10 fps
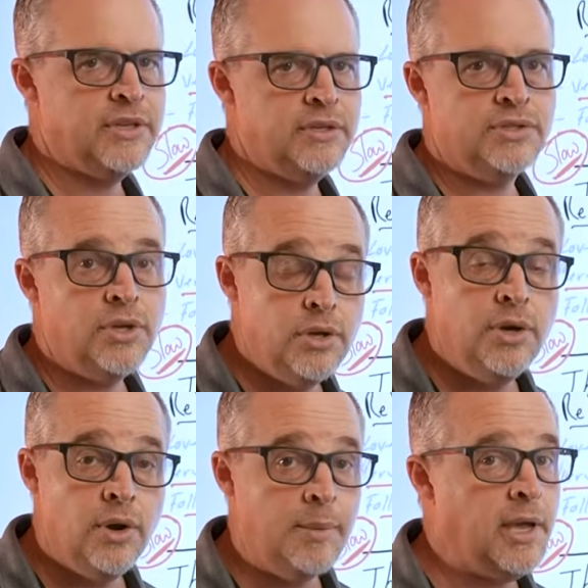Just so you
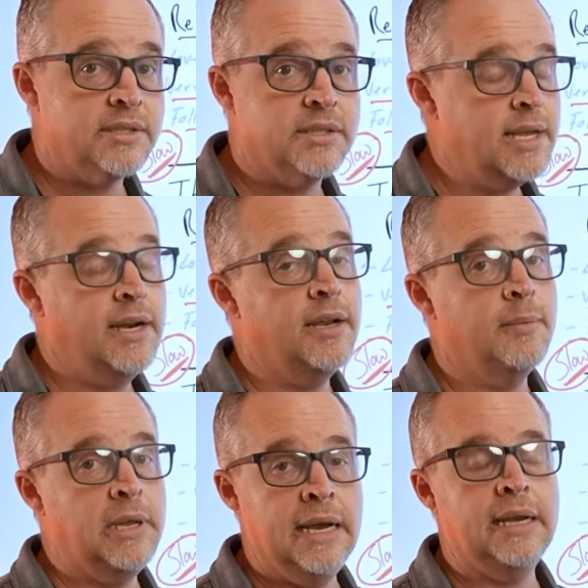know, I'm not sending
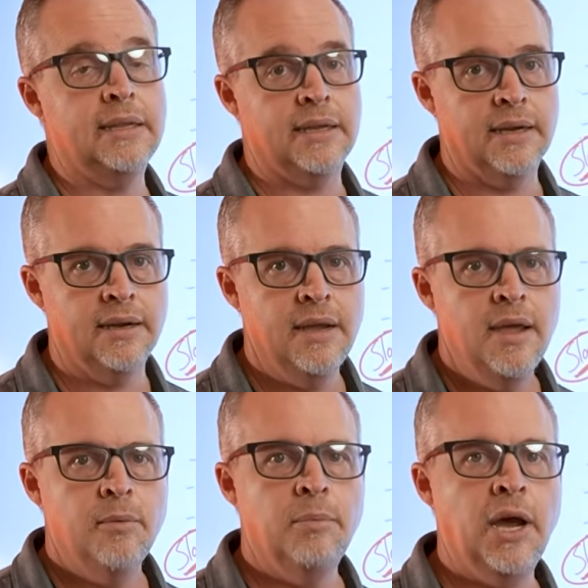them anything,
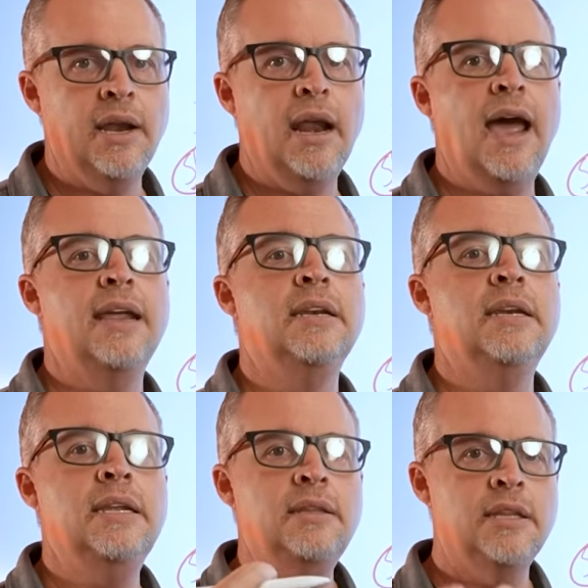but I
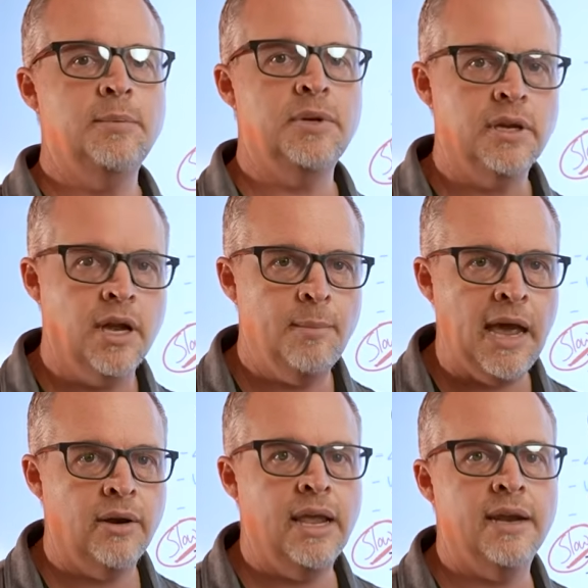need them to come
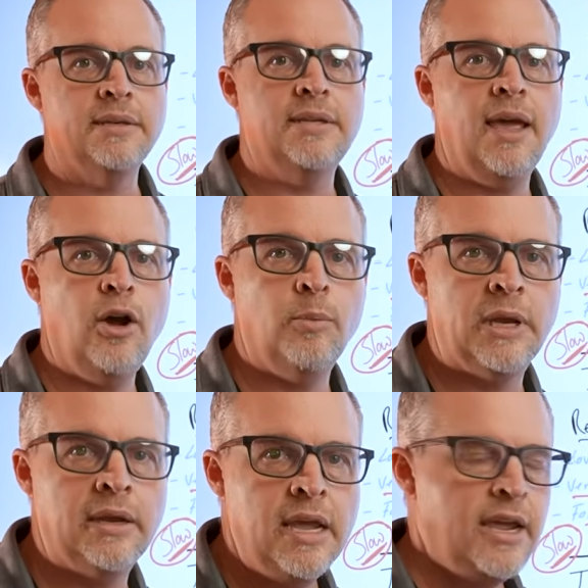out and tell
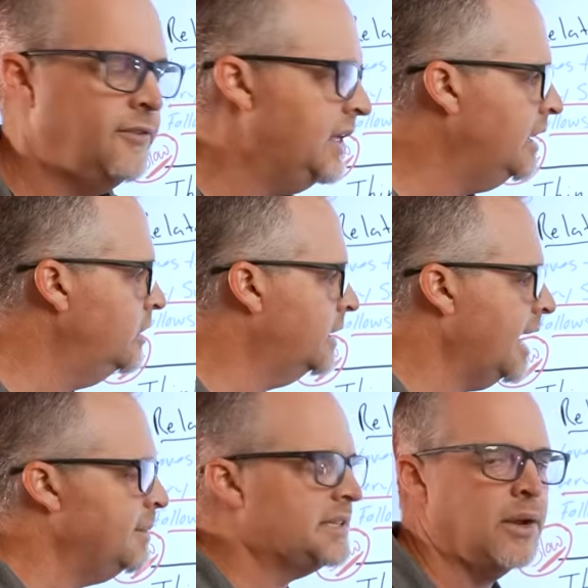me. If they look
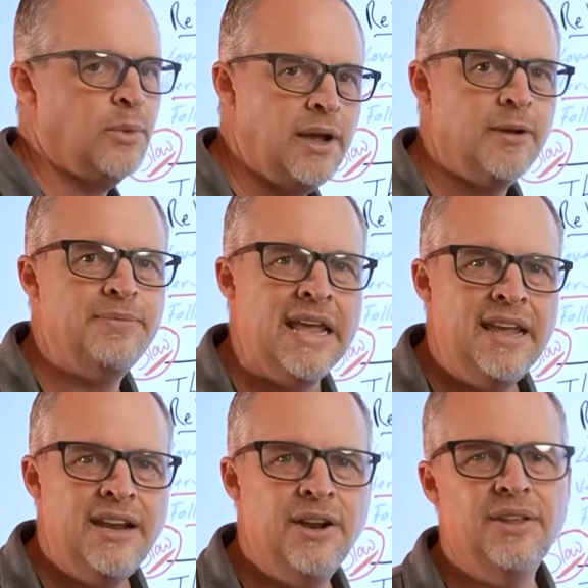at me and say, well,
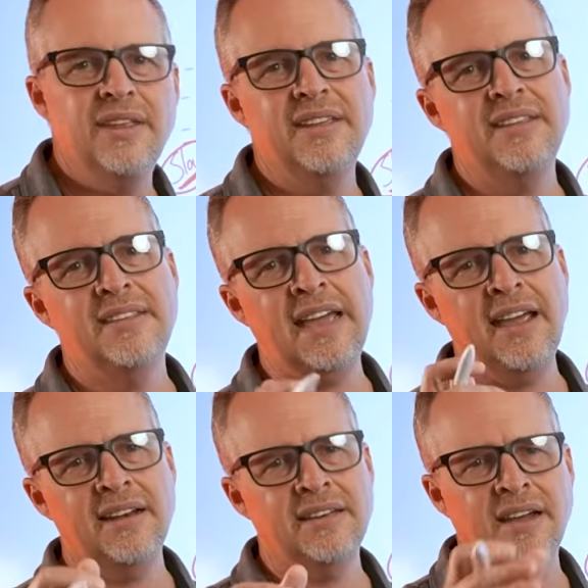you know,
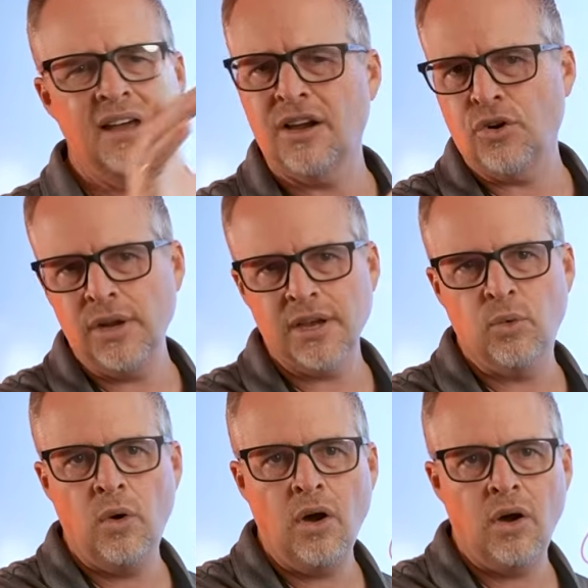that acrylic
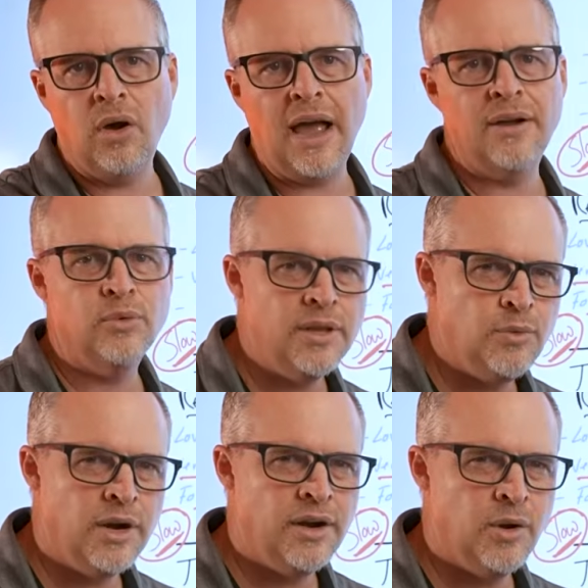wall, I really
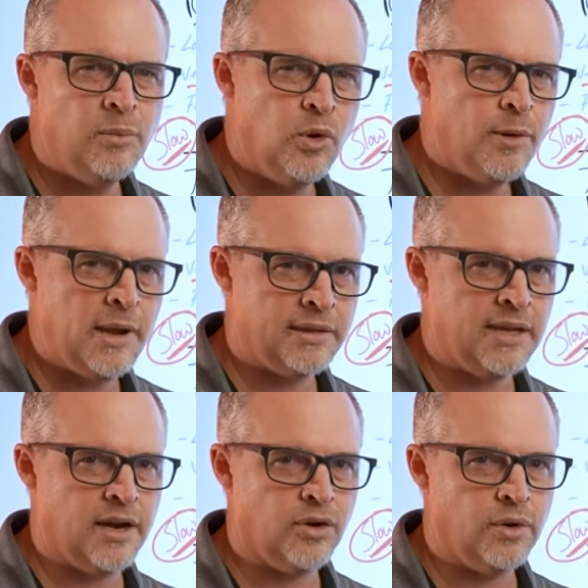want to know more about
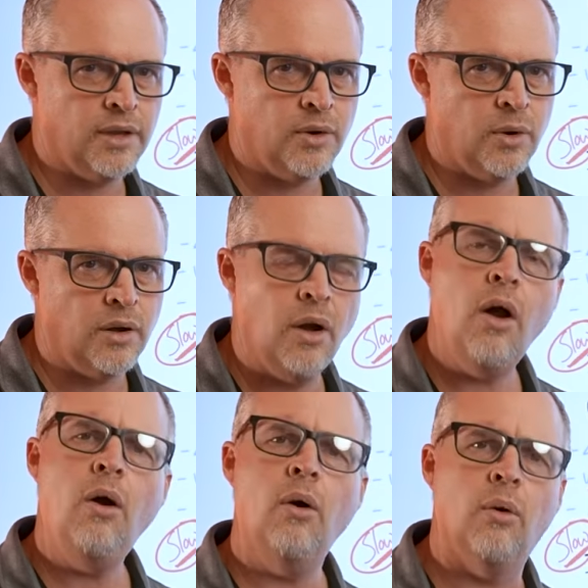that acrylic wall.
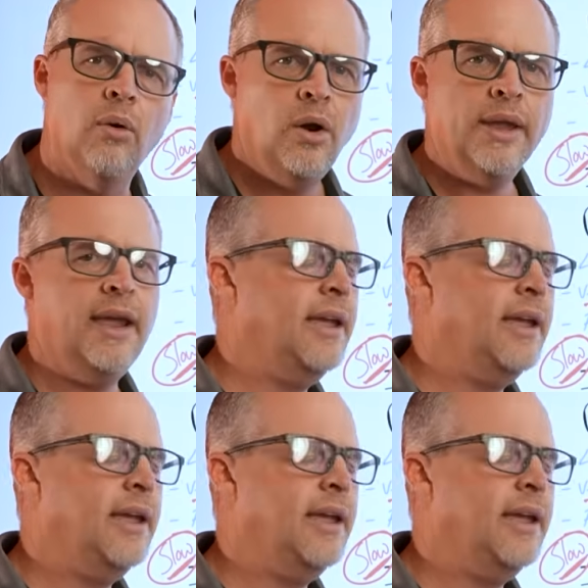Oh, okay.